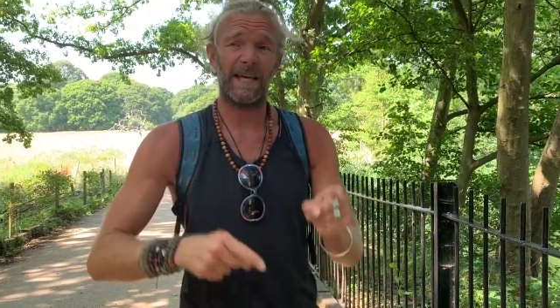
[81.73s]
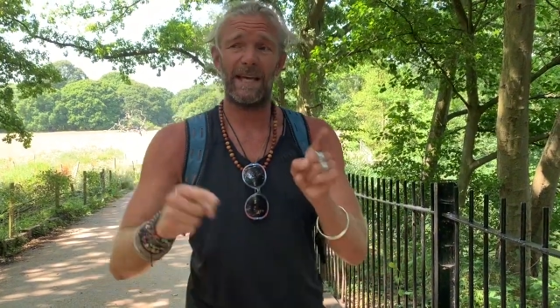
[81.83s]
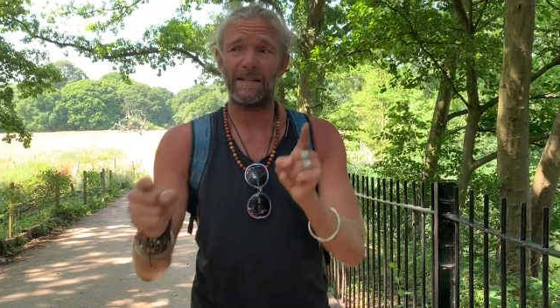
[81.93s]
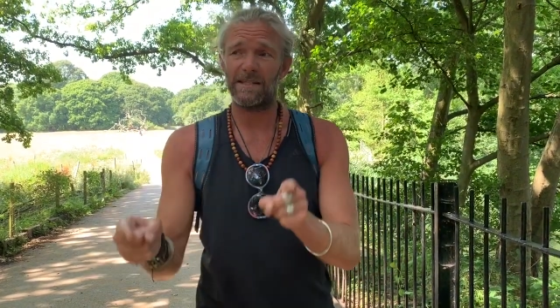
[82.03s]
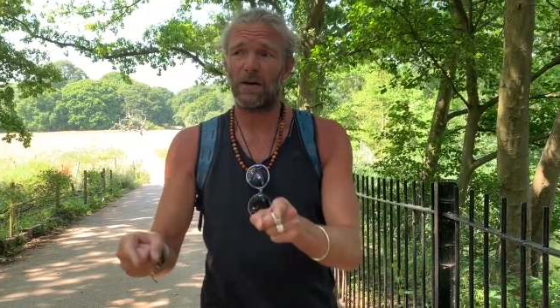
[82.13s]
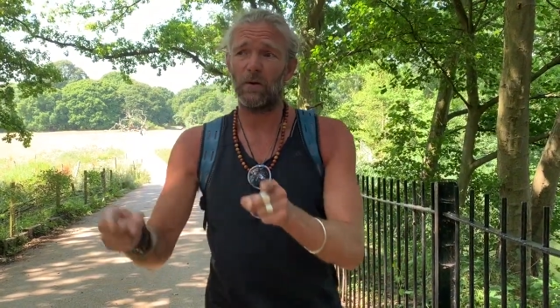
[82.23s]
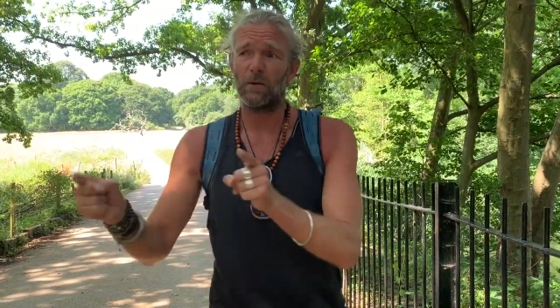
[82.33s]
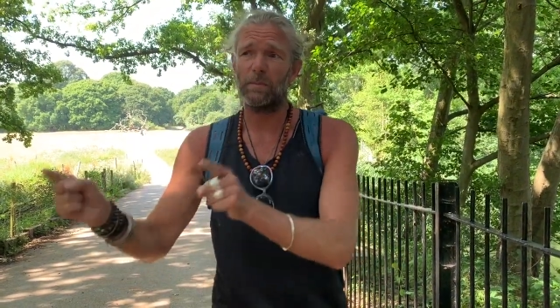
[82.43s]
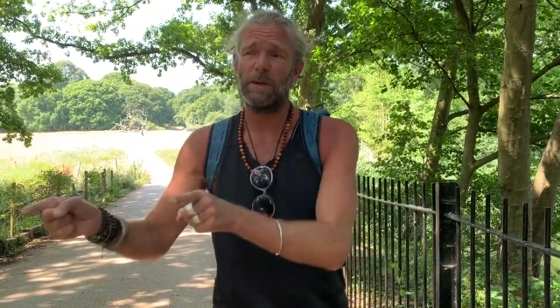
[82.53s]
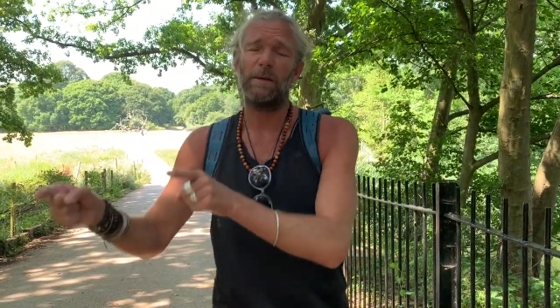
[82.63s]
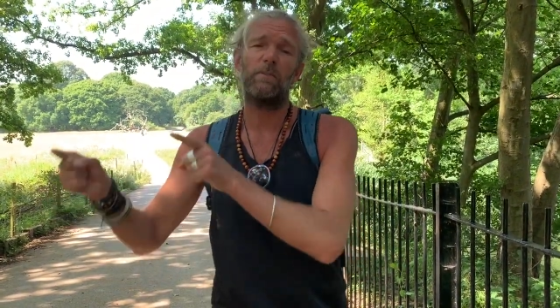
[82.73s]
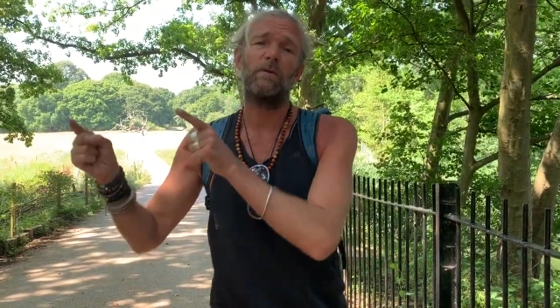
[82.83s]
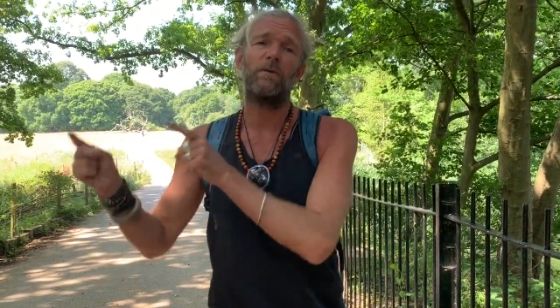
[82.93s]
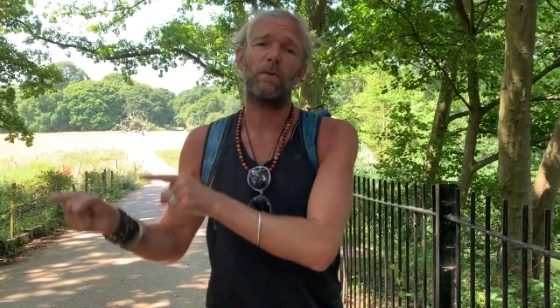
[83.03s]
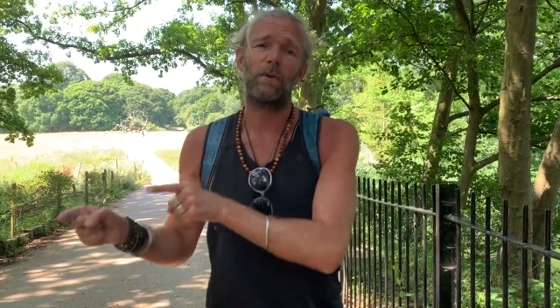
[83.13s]
Hence, older people
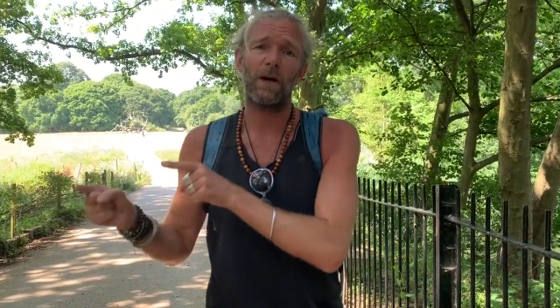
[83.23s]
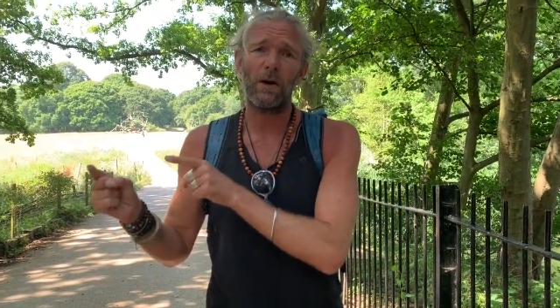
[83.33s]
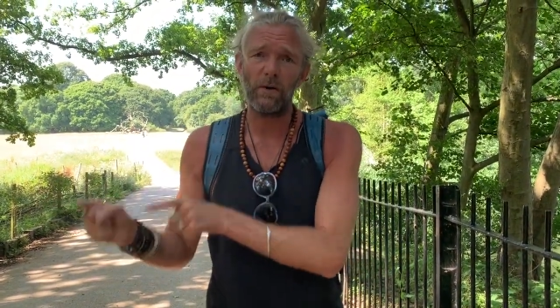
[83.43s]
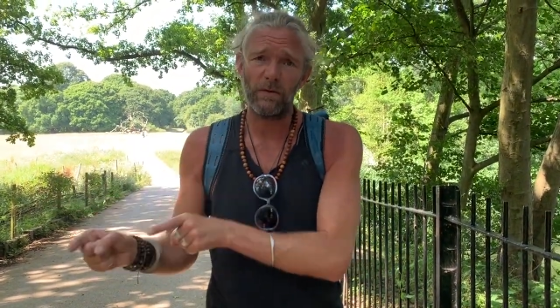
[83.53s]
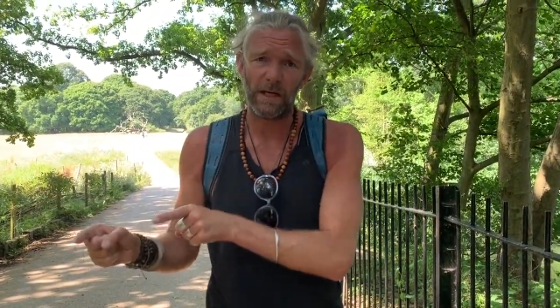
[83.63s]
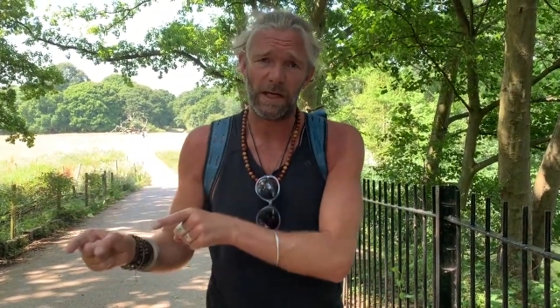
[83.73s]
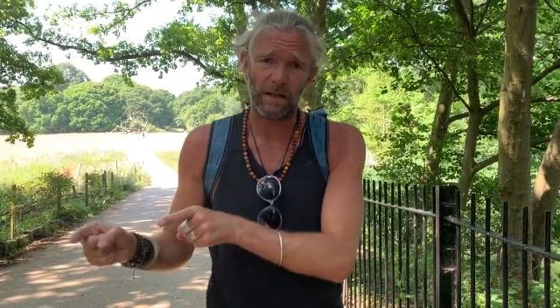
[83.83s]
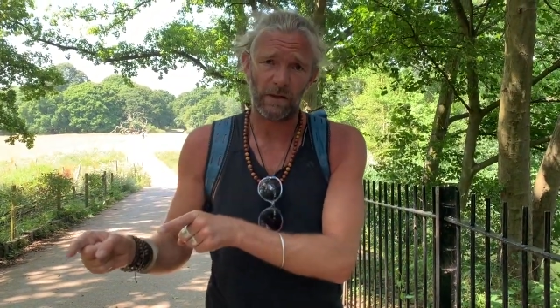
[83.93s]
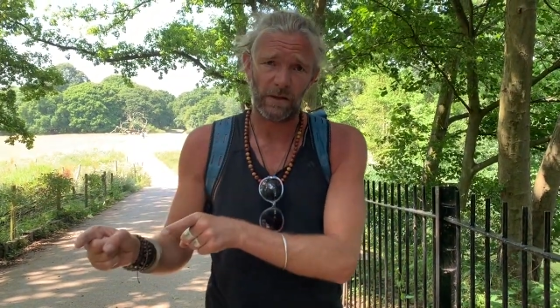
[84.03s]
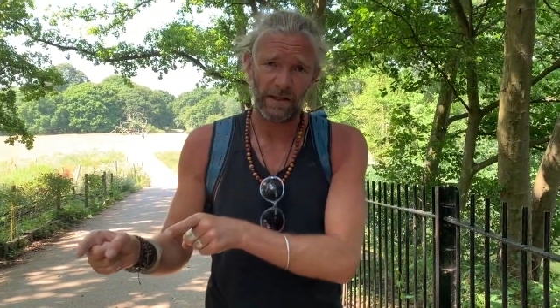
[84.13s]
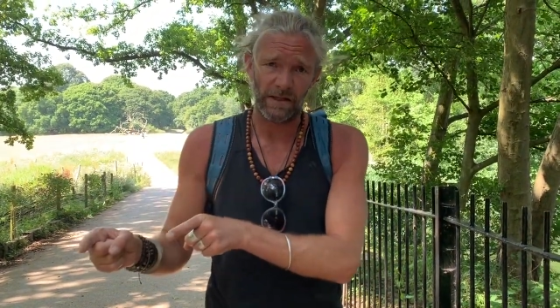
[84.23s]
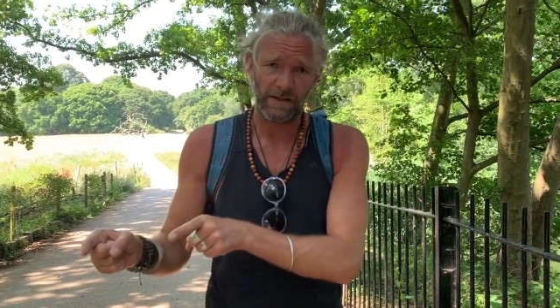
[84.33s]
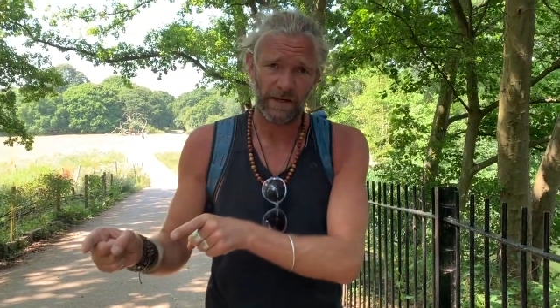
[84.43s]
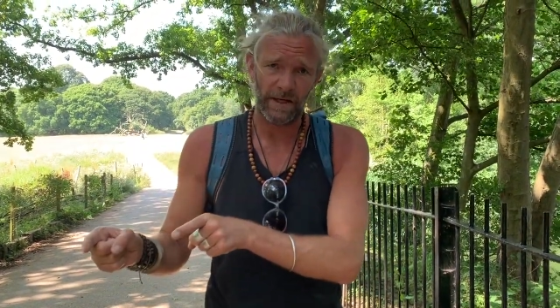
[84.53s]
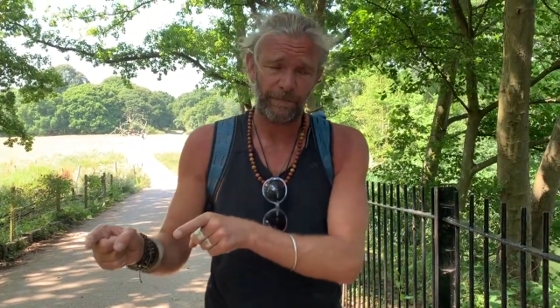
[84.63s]
fall over a lot of the
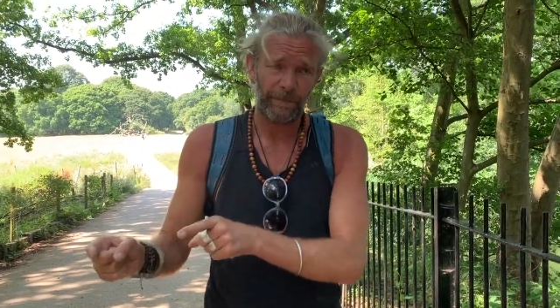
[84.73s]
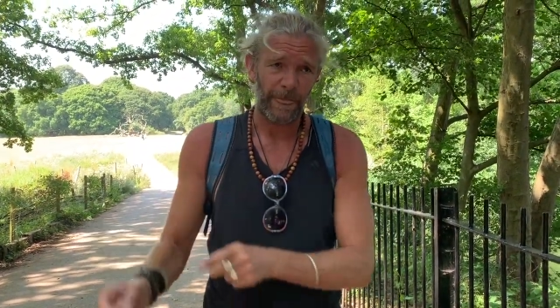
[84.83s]
time.